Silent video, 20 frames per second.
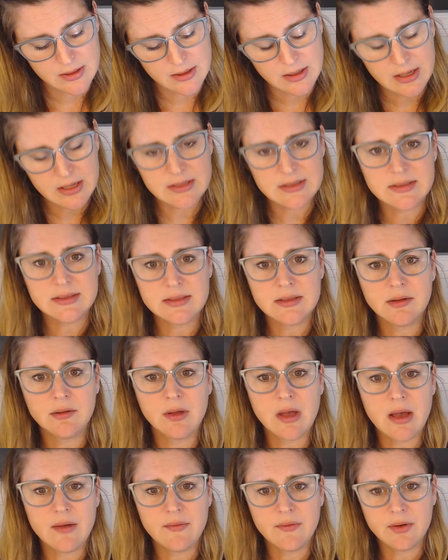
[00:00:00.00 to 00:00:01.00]
still
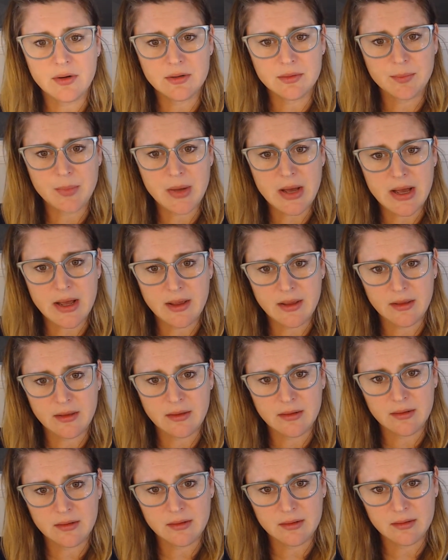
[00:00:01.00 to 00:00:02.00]
governed by
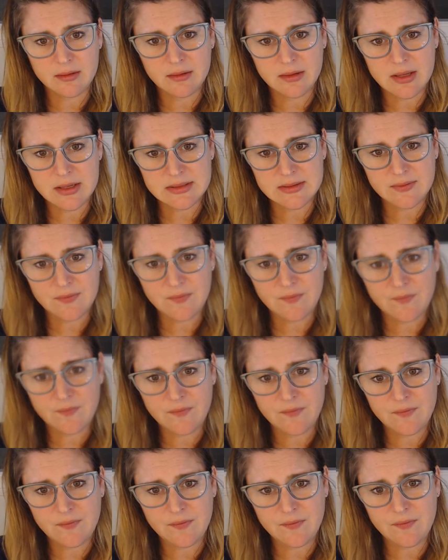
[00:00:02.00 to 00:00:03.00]
his,
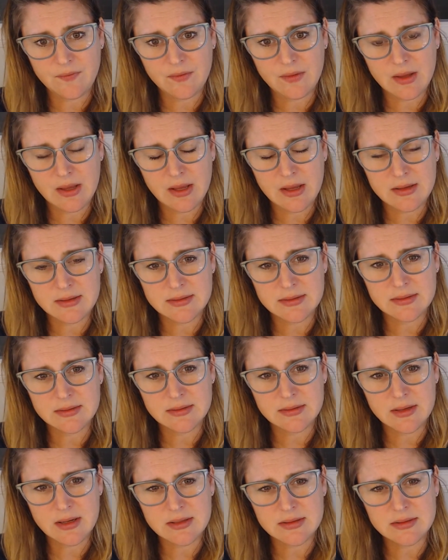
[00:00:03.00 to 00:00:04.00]
he's
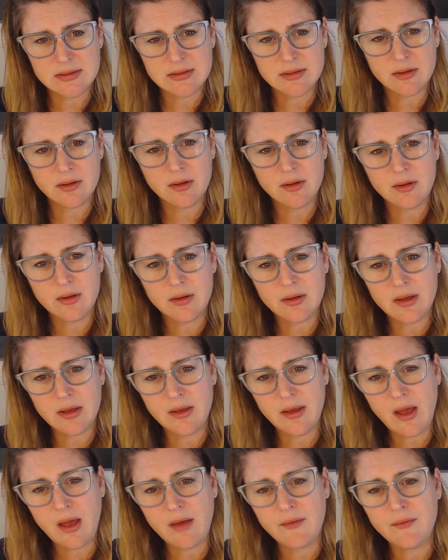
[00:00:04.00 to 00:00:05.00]
still
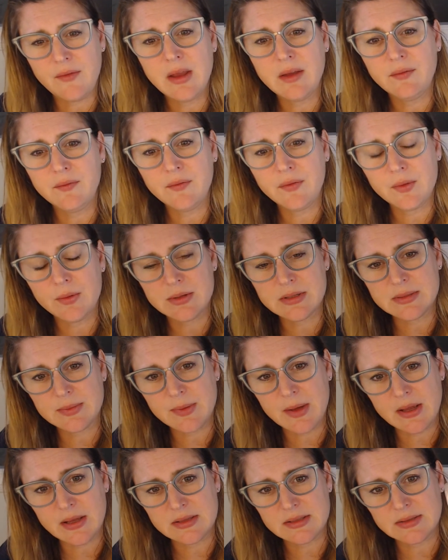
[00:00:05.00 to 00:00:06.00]
influenced
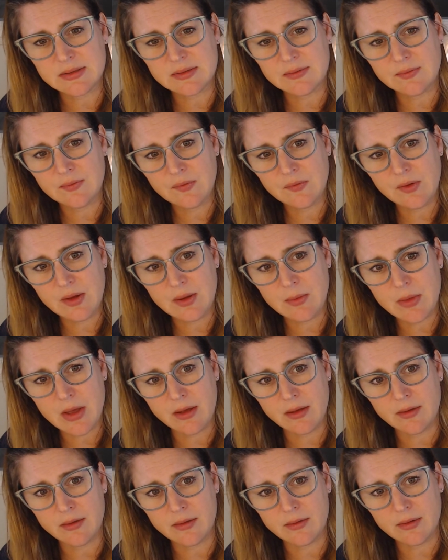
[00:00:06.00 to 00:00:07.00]
by his
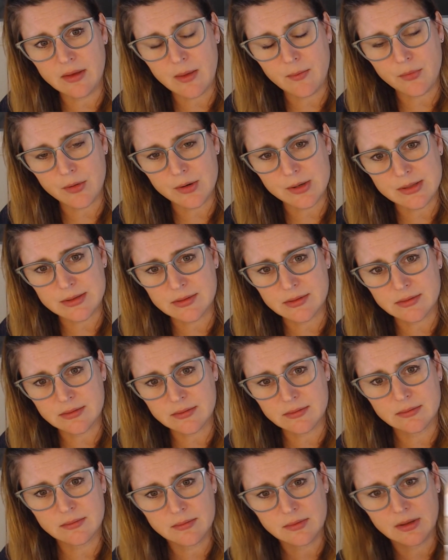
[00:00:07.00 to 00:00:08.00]
female empress,
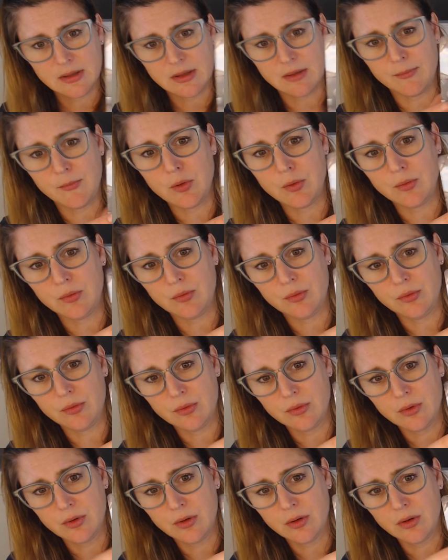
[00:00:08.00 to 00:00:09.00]
the moon,
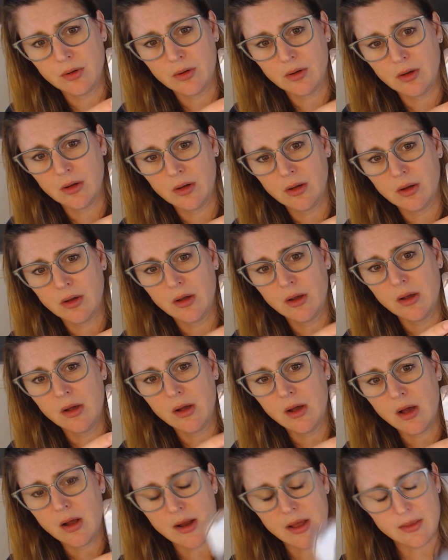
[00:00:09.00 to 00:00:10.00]

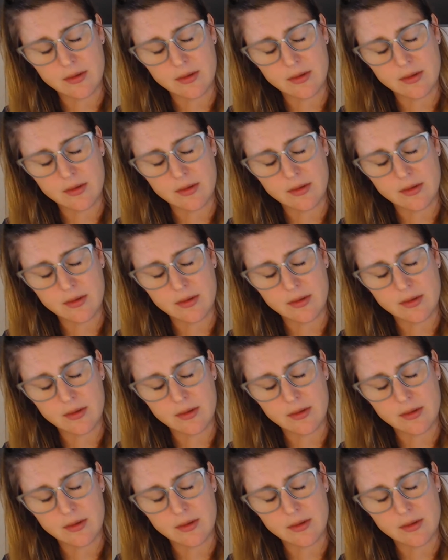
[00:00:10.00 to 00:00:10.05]
on either